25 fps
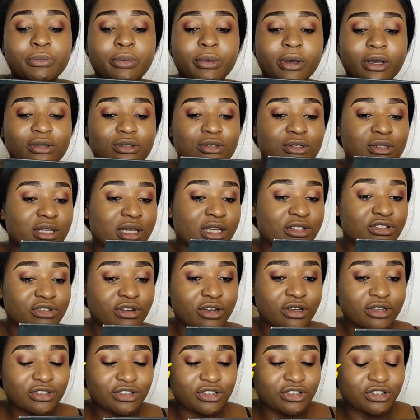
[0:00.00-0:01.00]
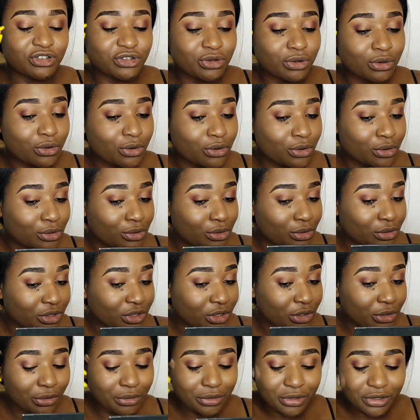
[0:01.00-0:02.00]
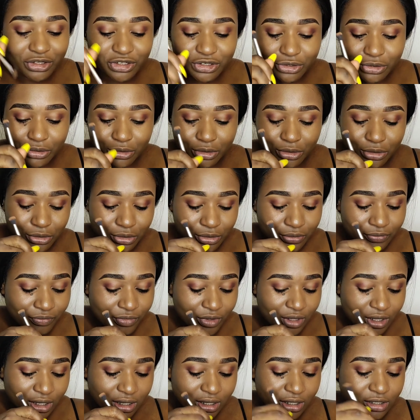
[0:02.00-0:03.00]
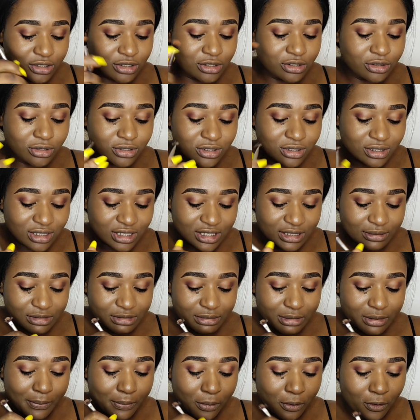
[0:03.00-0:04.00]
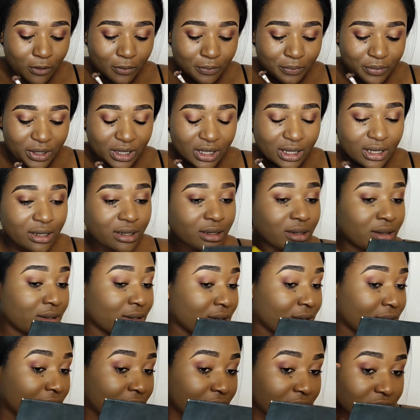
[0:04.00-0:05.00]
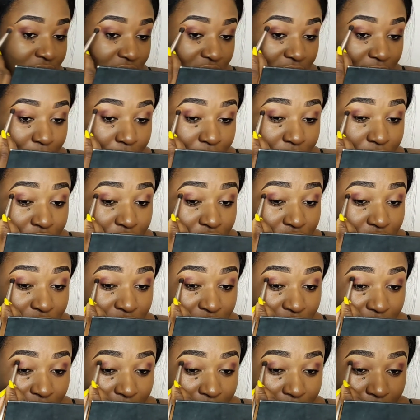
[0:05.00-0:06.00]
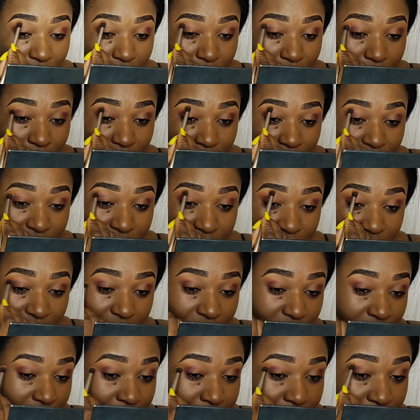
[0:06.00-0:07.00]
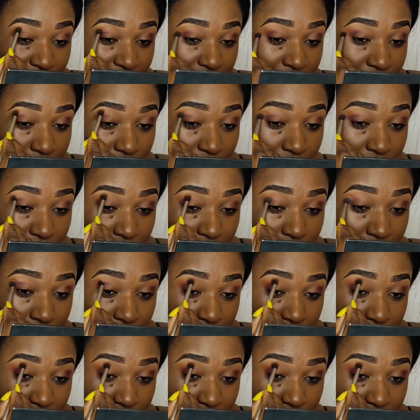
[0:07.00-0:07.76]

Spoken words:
go back to that transition color, the orange color. It doesn't seem to be popping, so I'm going to just go over it a bit more,